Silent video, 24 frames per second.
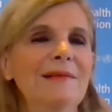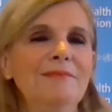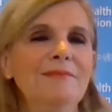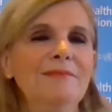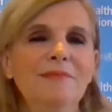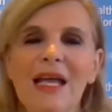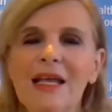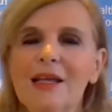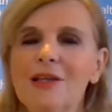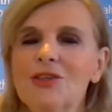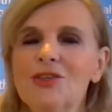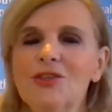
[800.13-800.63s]

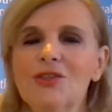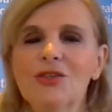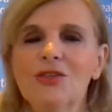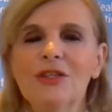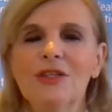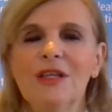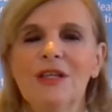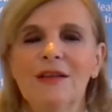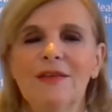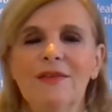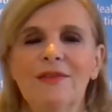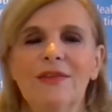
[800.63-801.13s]
making sure
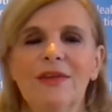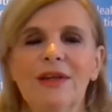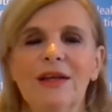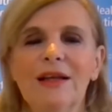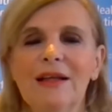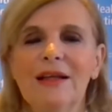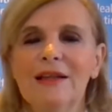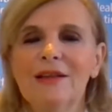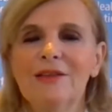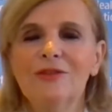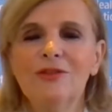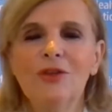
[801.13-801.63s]
that
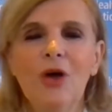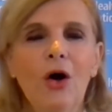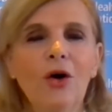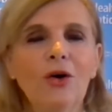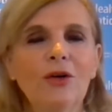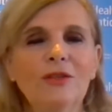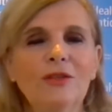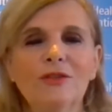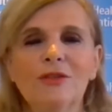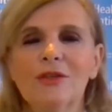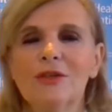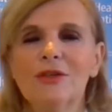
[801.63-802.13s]

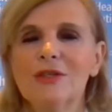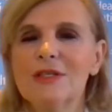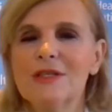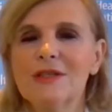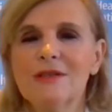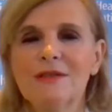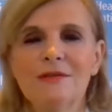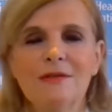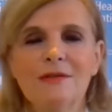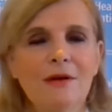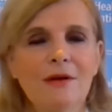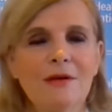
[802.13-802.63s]

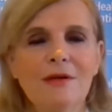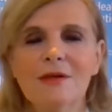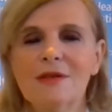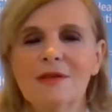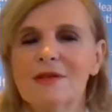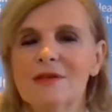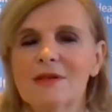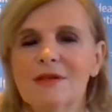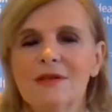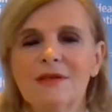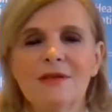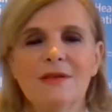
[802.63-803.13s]
doctors,
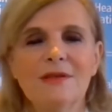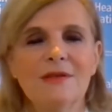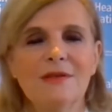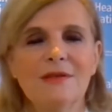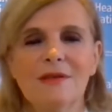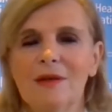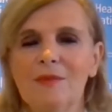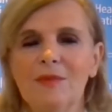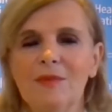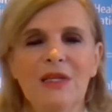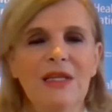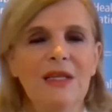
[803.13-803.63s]
nurses,
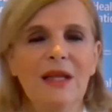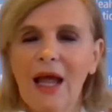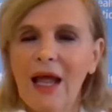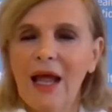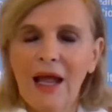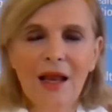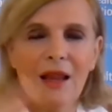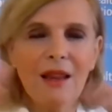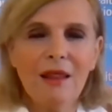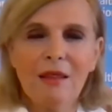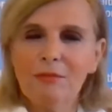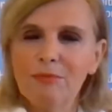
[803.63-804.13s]
I mean, the
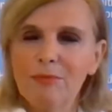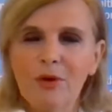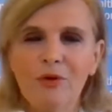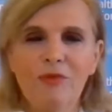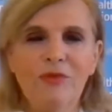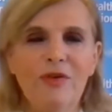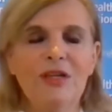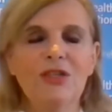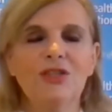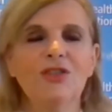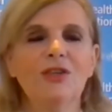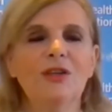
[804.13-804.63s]
health
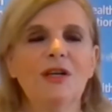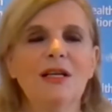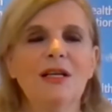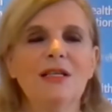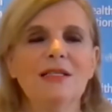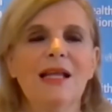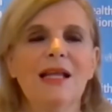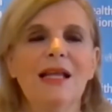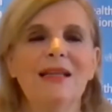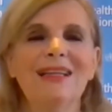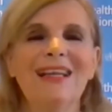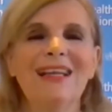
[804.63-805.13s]

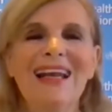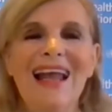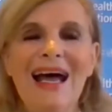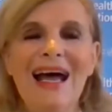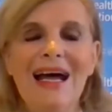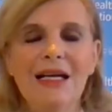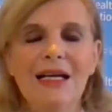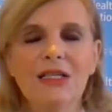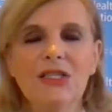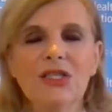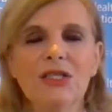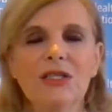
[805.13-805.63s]
professionals at
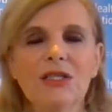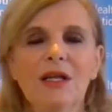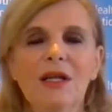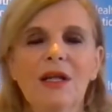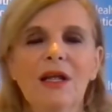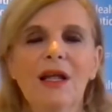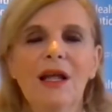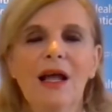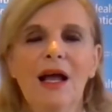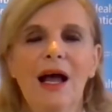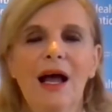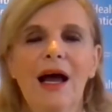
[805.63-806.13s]
large
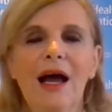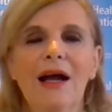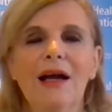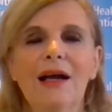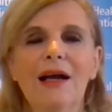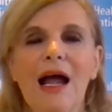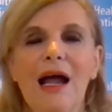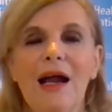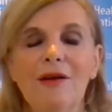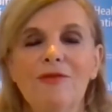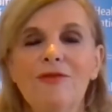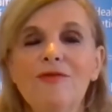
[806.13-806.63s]

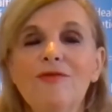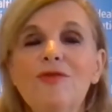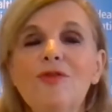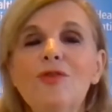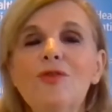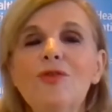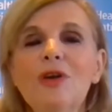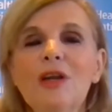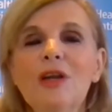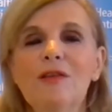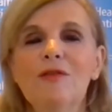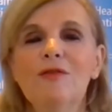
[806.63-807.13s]
are
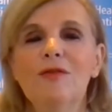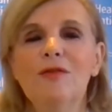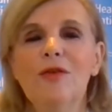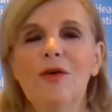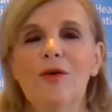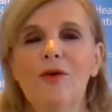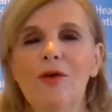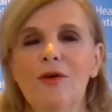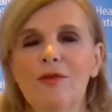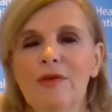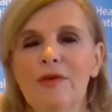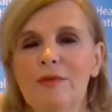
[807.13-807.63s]
fully
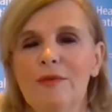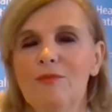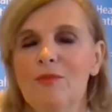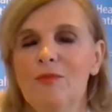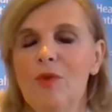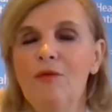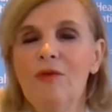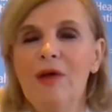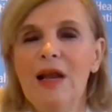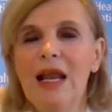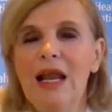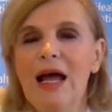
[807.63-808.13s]
involved and
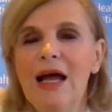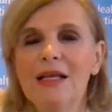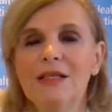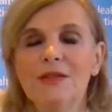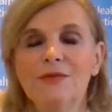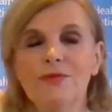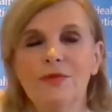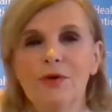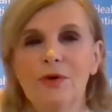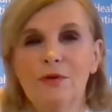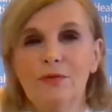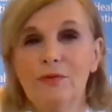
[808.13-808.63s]
mobilized
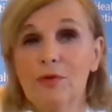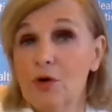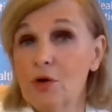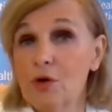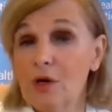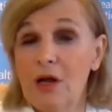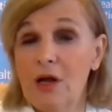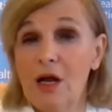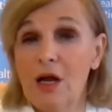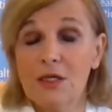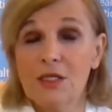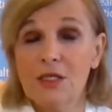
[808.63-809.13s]

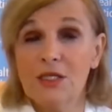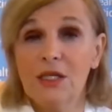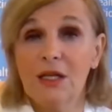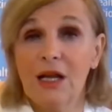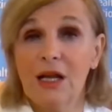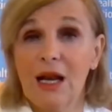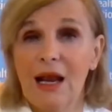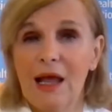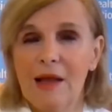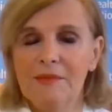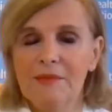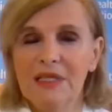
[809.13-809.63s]
for urgent
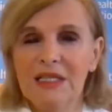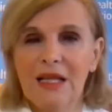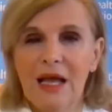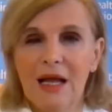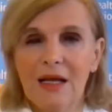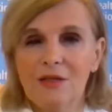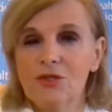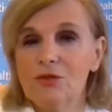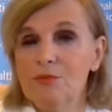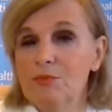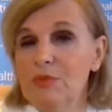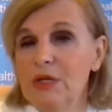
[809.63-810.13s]
climate
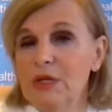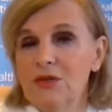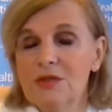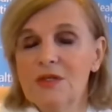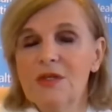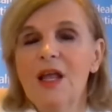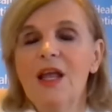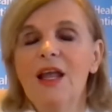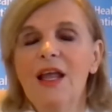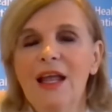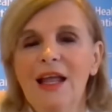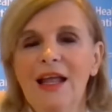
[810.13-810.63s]
action,
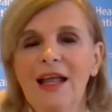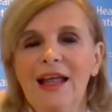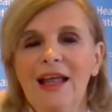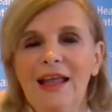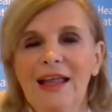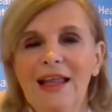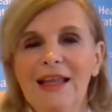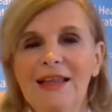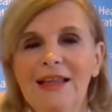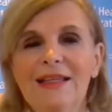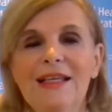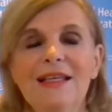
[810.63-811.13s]
because
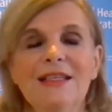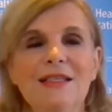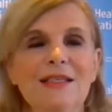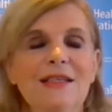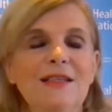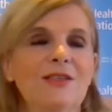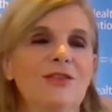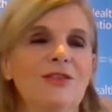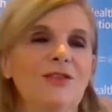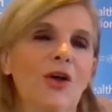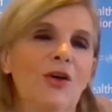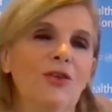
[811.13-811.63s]
this
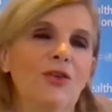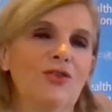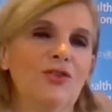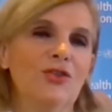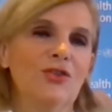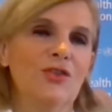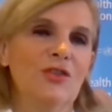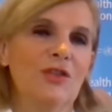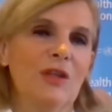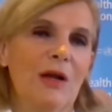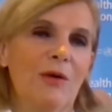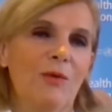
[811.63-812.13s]
is not
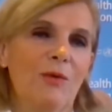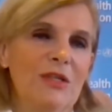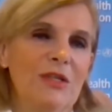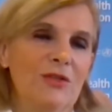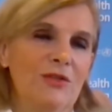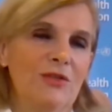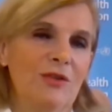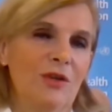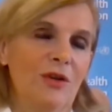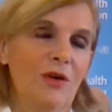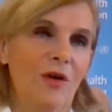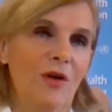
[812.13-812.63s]
just a
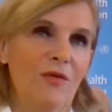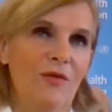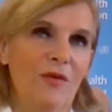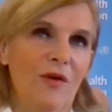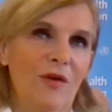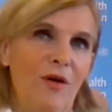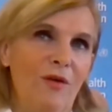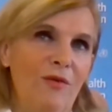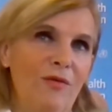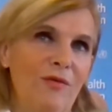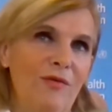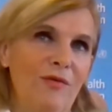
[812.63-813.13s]
question of